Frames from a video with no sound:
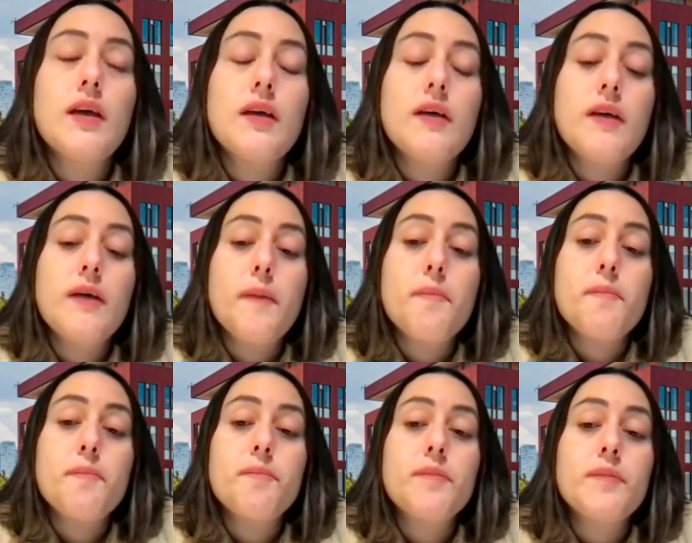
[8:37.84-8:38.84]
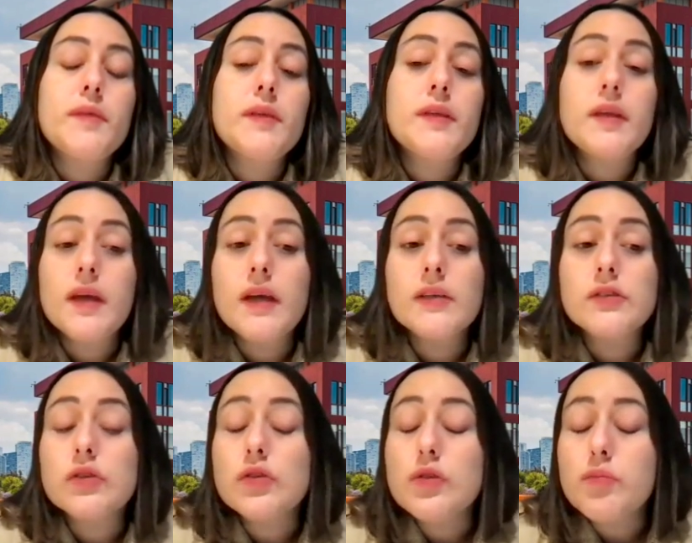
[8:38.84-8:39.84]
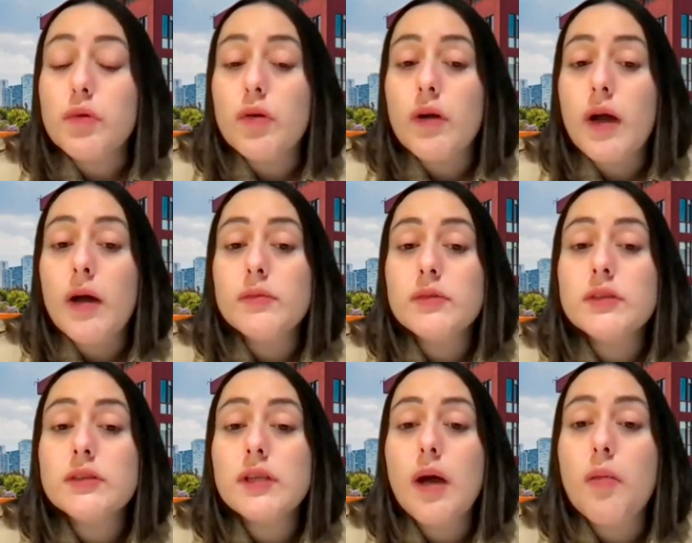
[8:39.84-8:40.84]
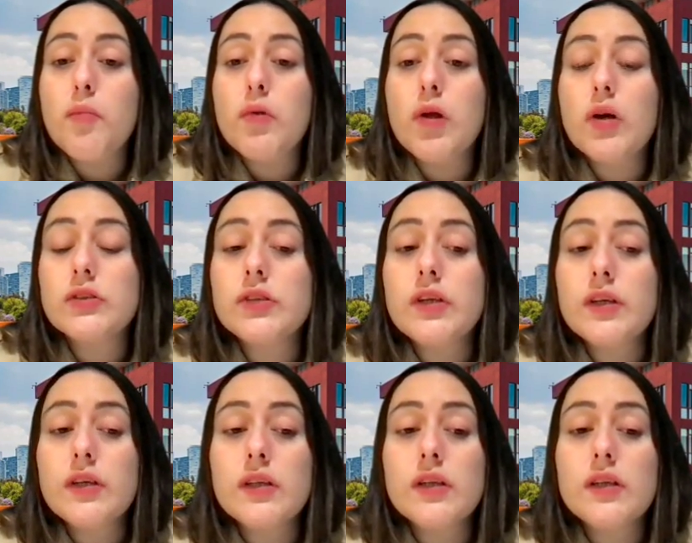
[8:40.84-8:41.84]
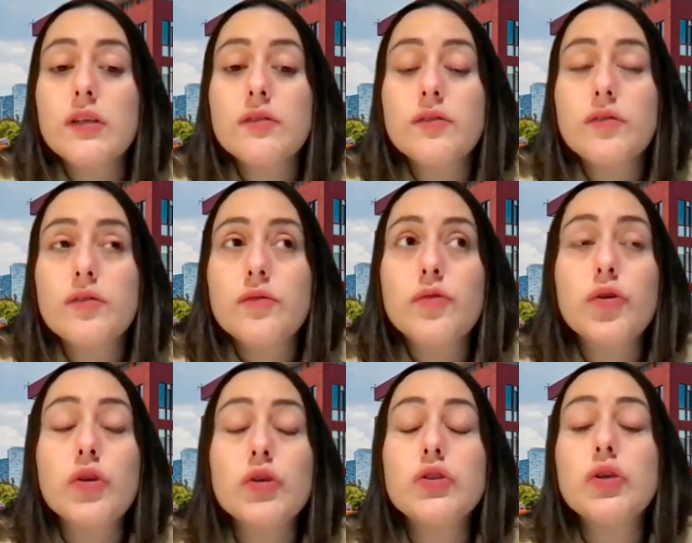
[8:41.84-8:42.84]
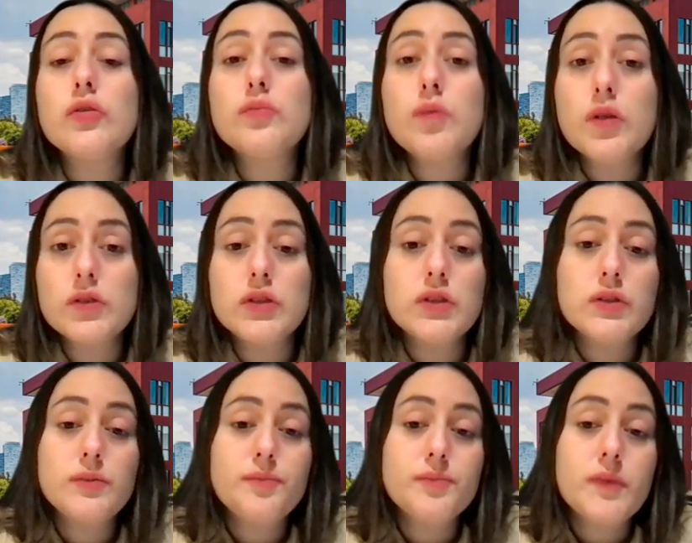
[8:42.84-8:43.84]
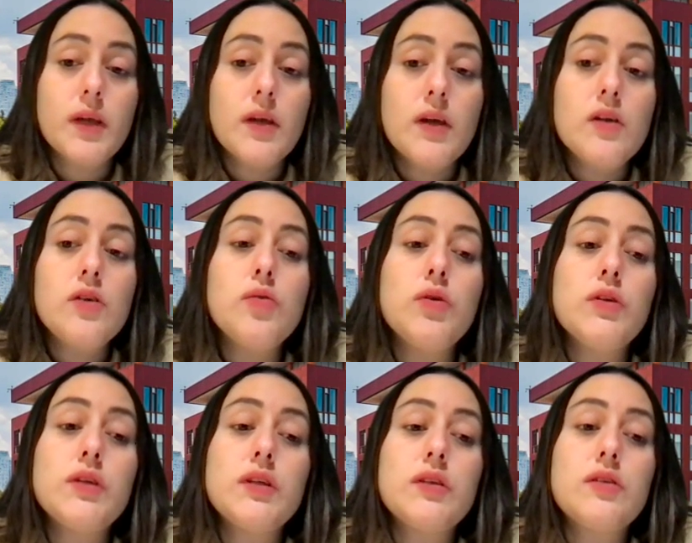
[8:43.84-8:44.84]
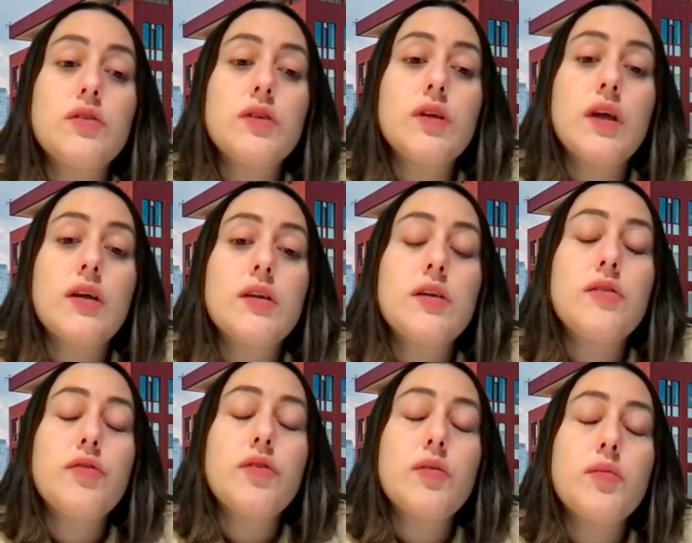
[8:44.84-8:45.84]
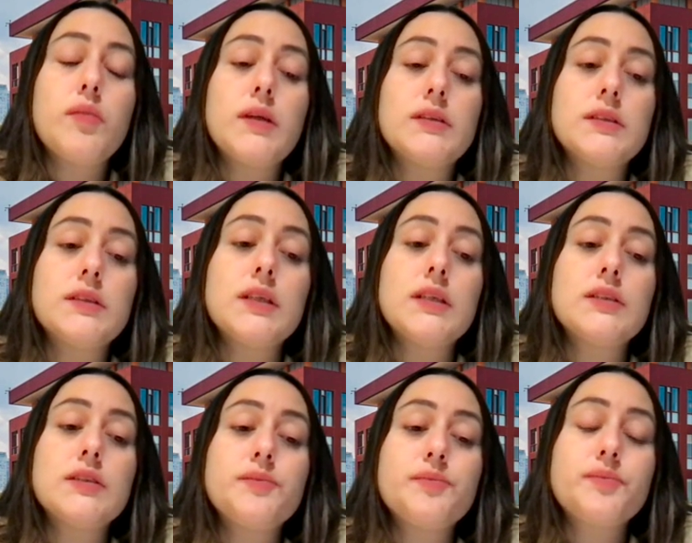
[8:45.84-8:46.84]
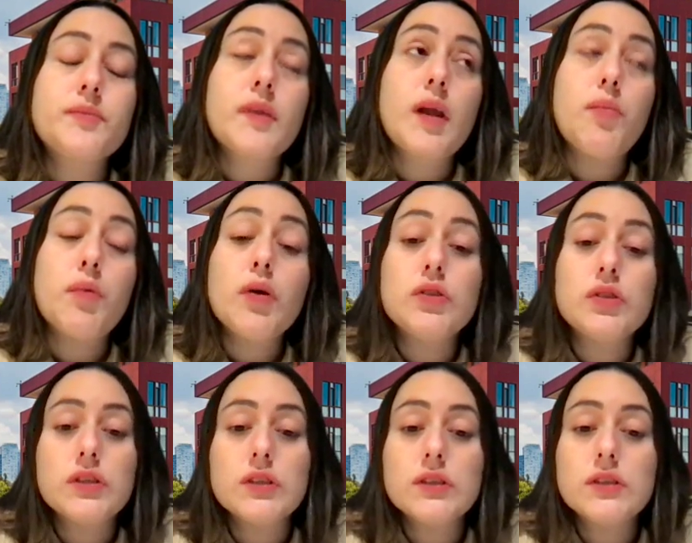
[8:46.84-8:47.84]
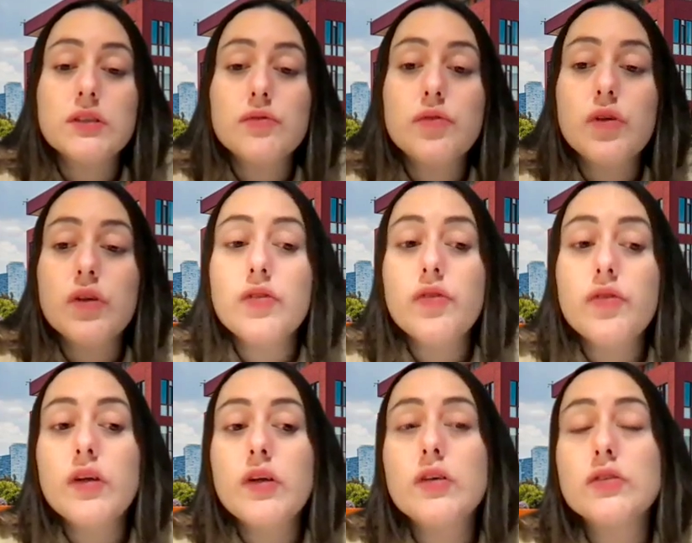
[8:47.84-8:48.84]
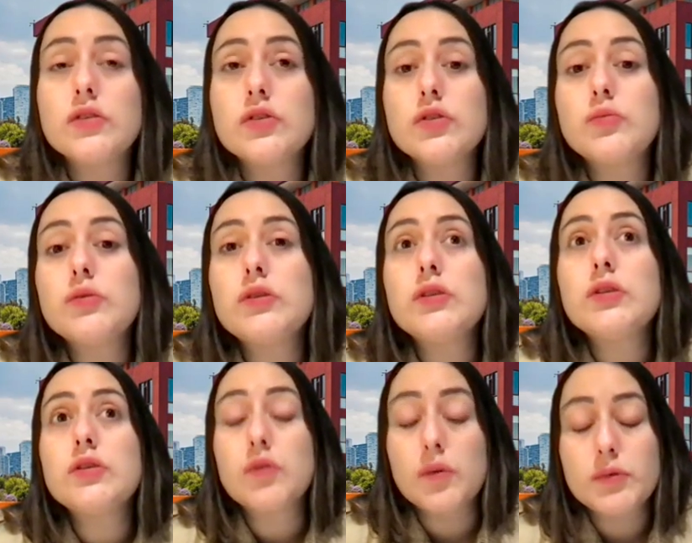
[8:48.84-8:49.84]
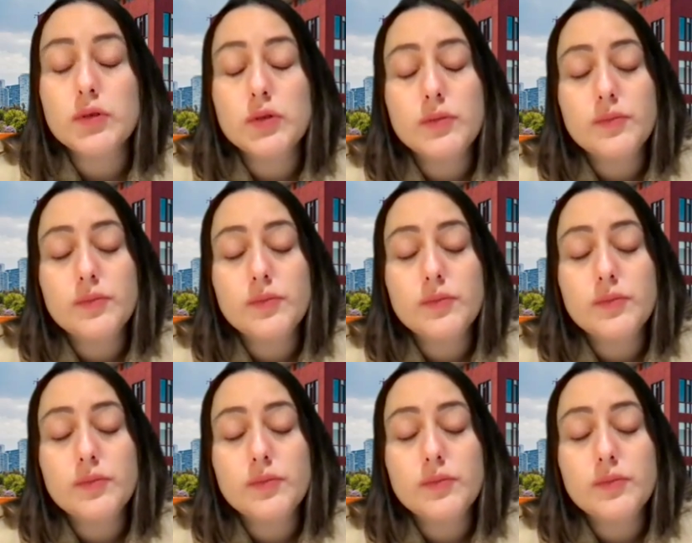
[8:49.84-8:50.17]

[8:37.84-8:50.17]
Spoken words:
the school programs, and blogs targeting for young mothers. You will need to take different messages, approaches for different consumer groups.